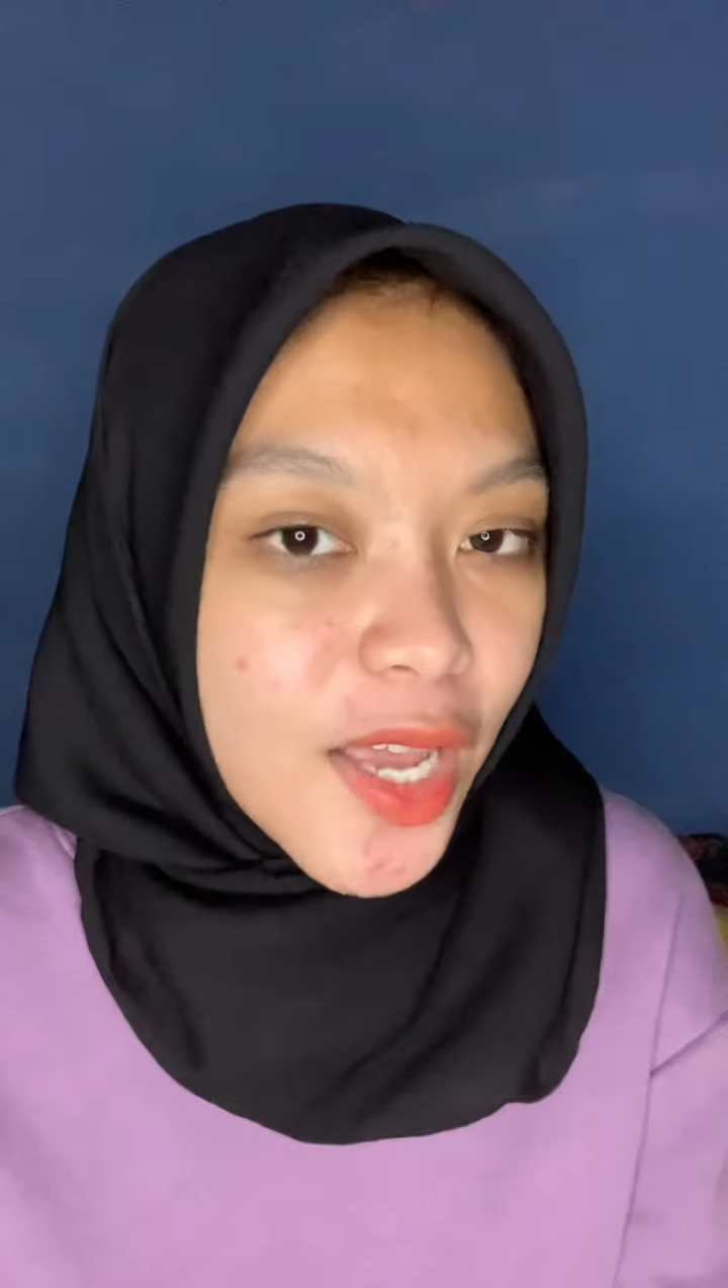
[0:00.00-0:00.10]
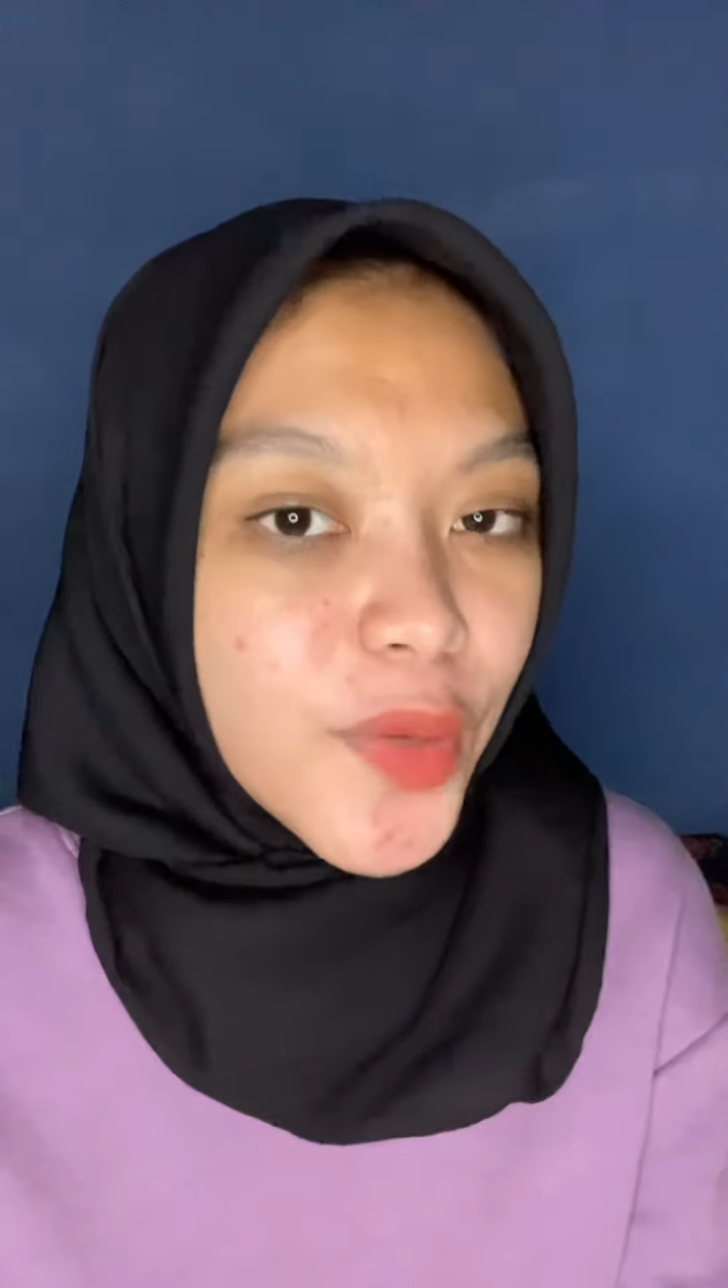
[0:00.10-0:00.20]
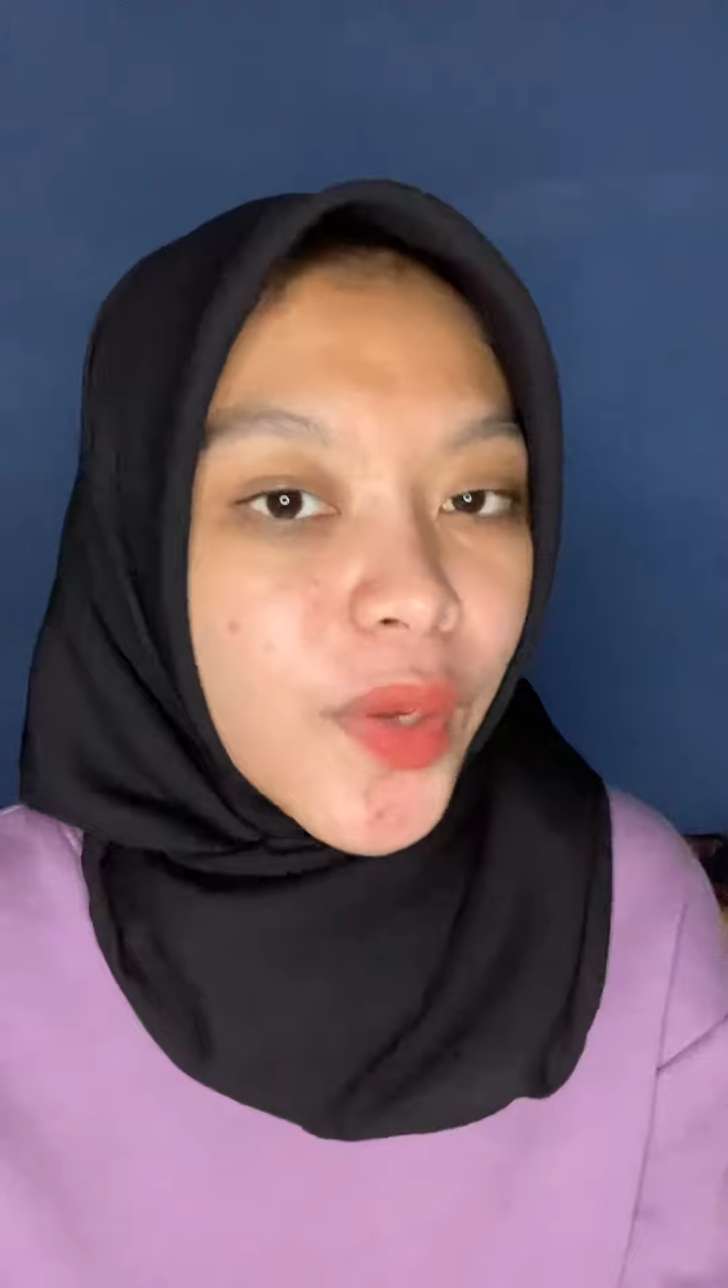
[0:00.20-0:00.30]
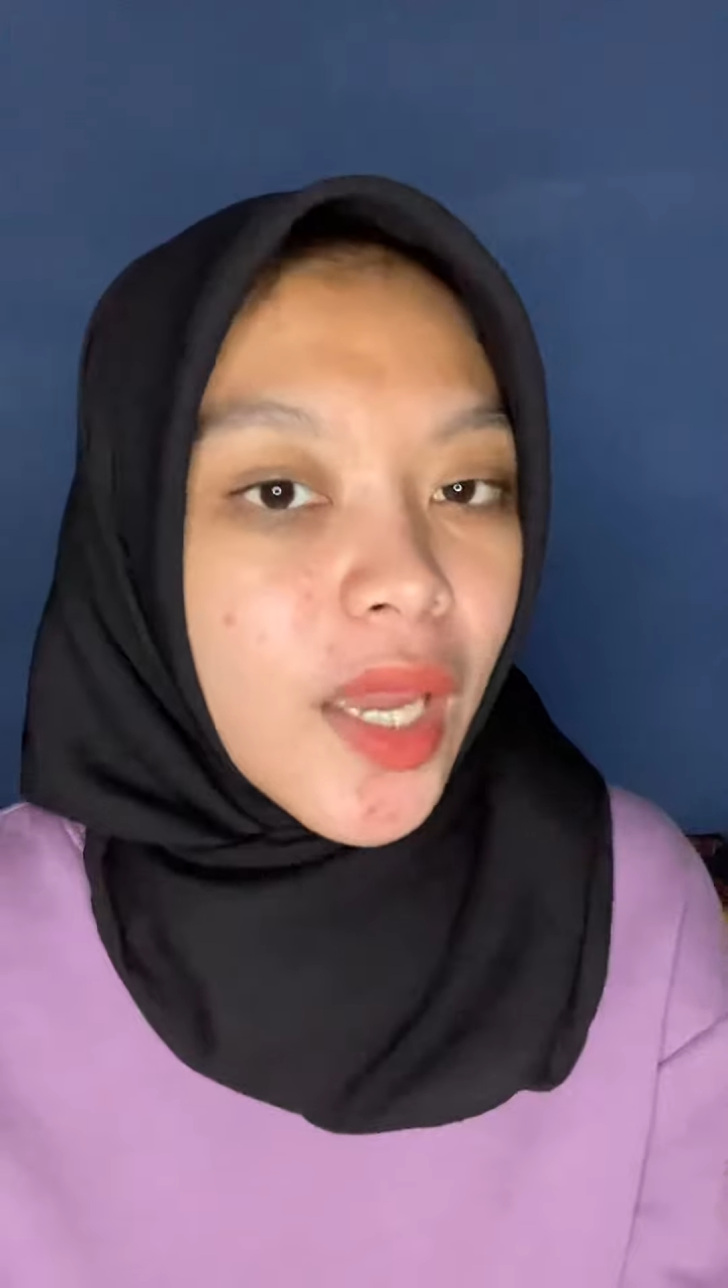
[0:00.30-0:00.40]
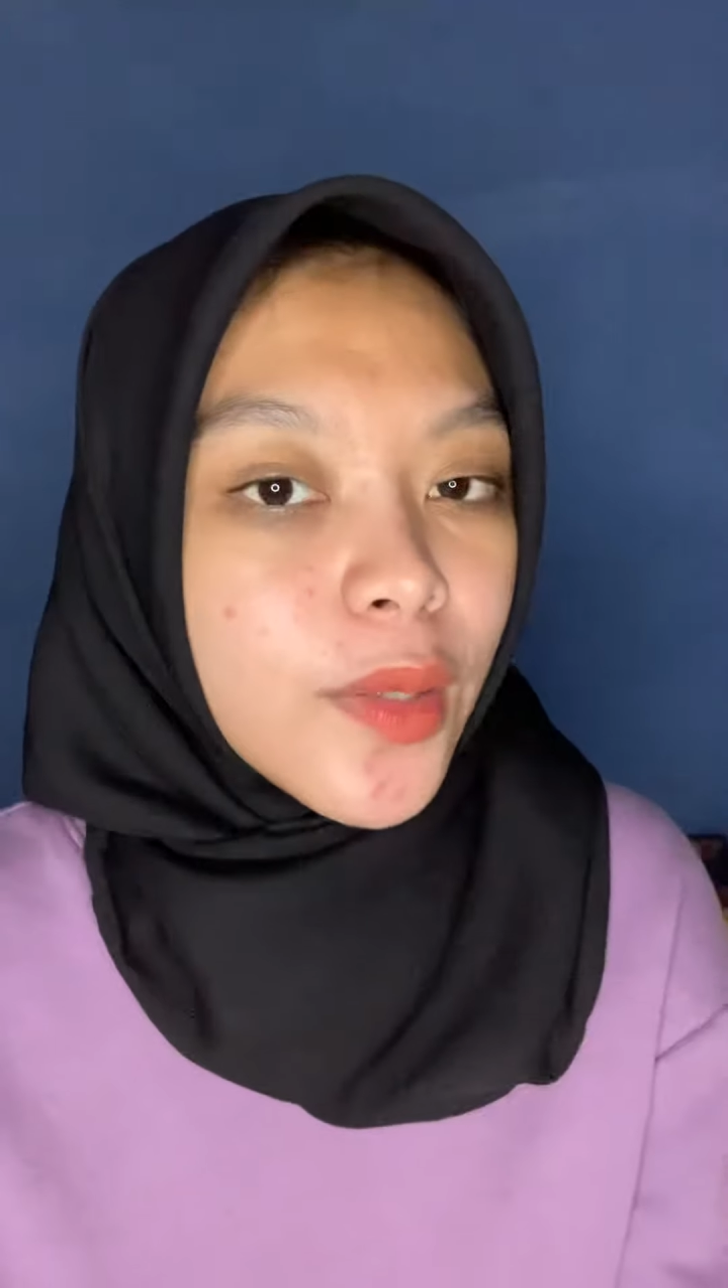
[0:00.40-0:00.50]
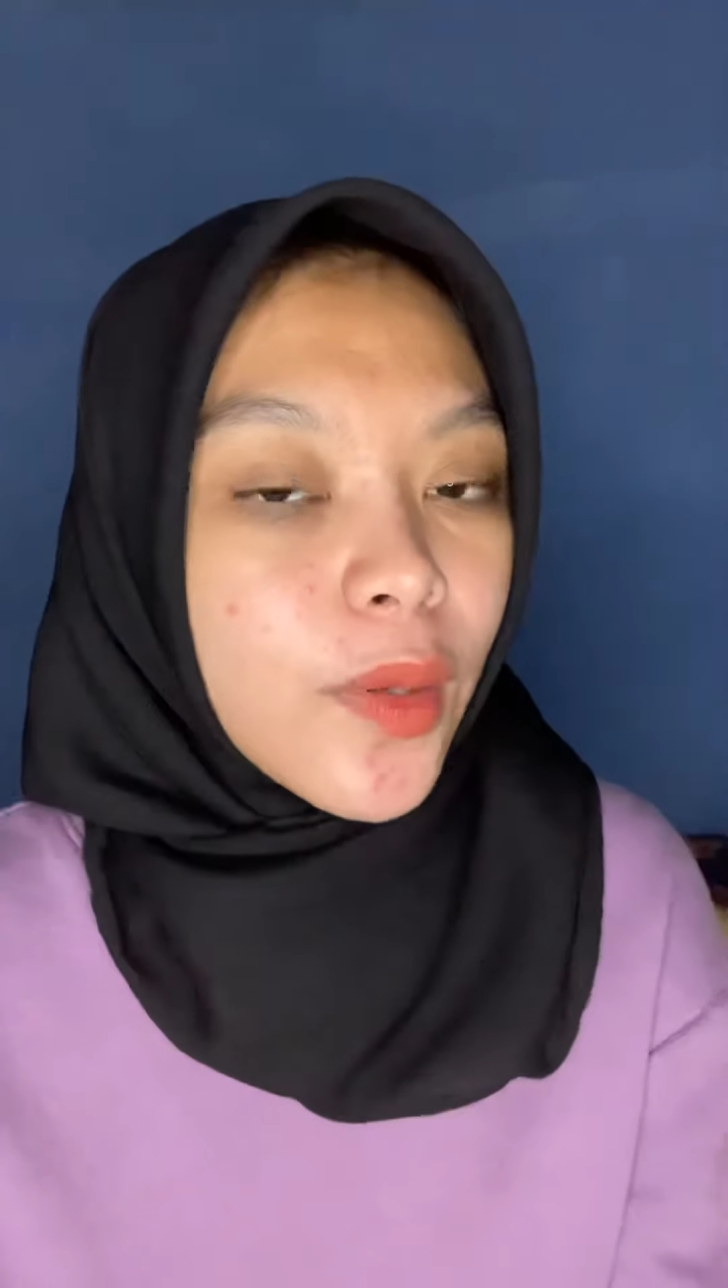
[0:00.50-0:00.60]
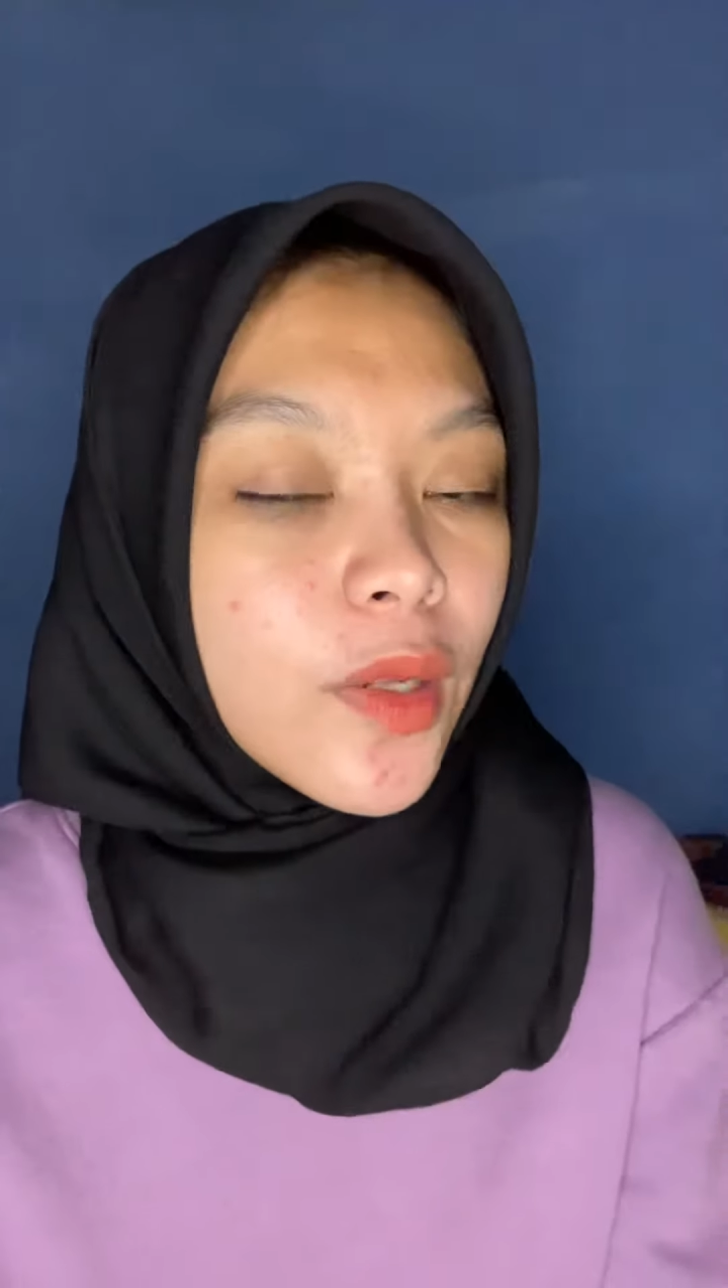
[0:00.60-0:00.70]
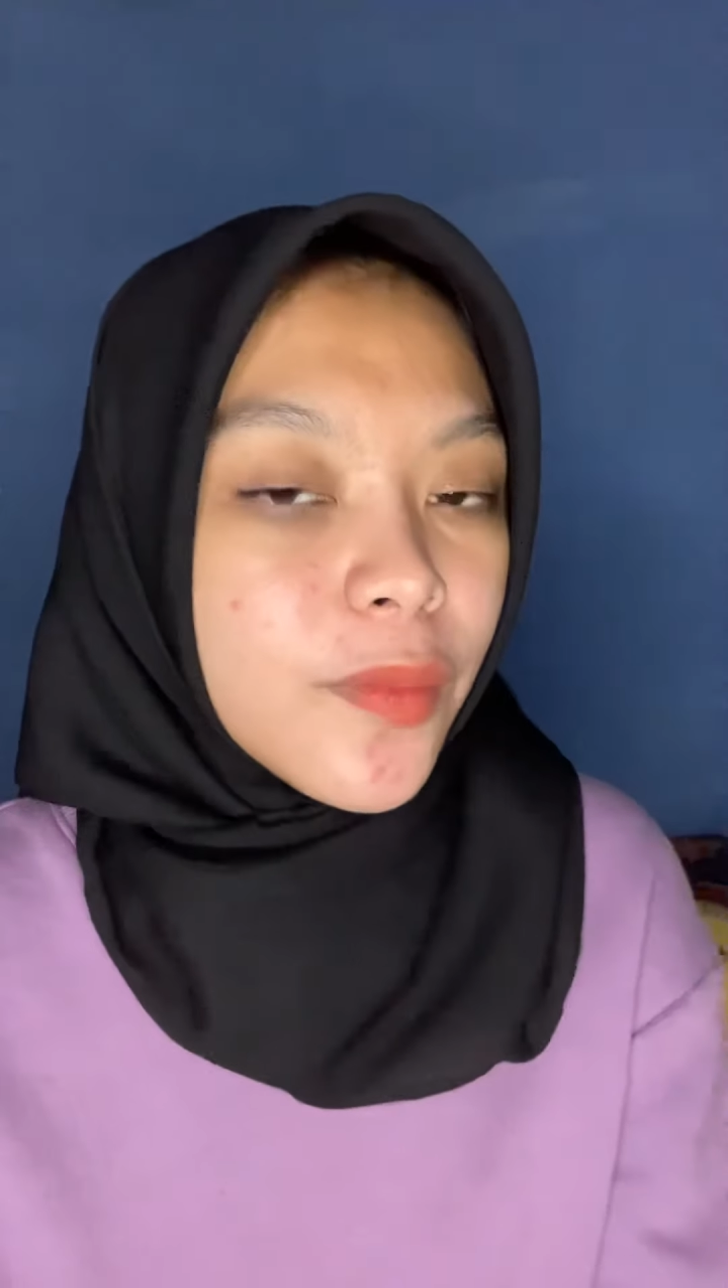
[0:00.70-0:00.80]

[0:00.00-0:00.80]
You can call